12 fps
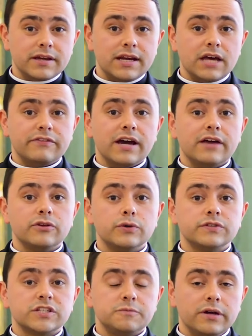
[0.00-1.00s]
And I've had
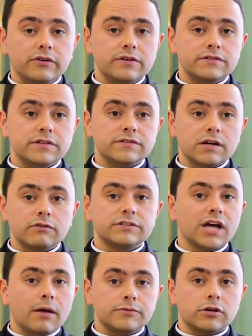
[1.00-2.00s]
those experiences several
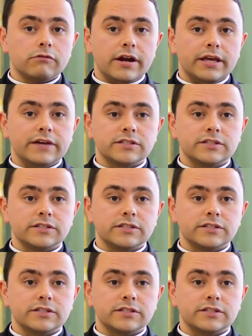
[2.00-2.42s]
times already